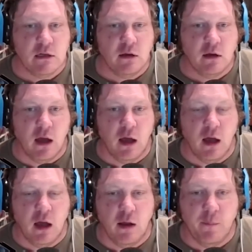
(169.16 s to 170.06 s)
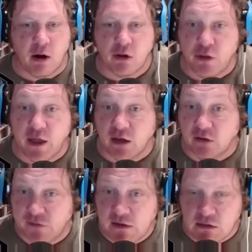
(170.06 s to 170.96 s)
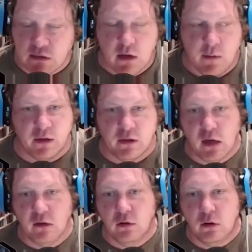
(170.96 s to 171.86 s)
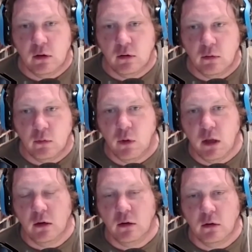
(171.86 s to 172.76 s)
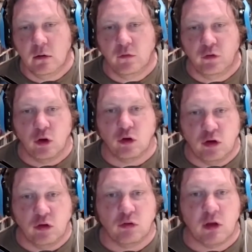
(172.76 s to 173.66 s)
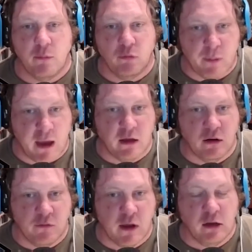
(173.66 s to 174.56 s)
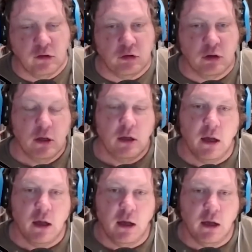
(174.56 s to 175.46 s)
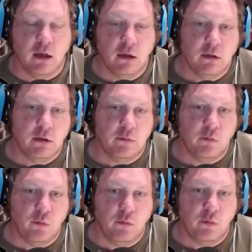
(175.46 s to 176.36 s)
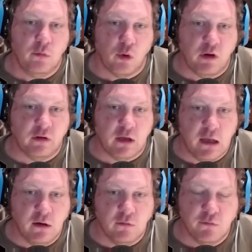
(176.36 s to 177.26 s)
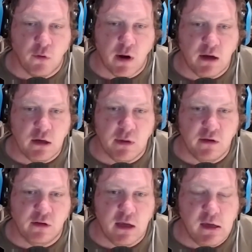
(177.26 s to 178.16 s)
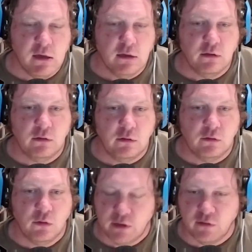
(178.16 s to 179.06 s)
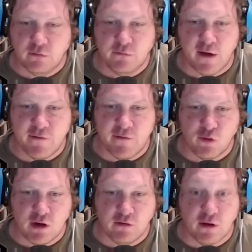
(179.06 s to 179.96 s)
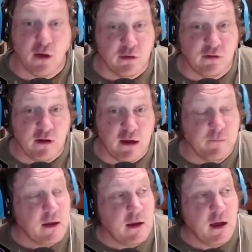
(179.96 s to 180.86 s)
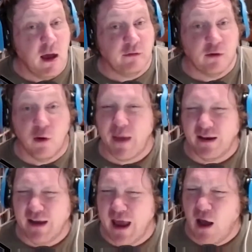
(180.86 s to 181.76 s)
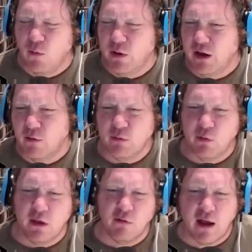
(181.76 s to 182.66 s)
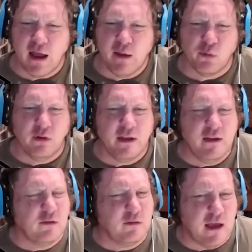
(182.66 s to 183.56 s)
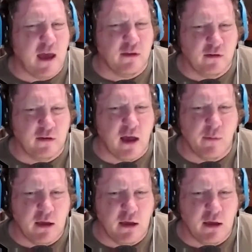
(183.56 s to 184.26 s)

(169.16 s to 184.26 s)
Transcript: uh, Marathon, they are defeated, but then when Xerxes comes back and invades uh, Greece again in 480 BC. 2,500 years ago this year. Uh, so about now, when are we? We're in April. He's gathered his army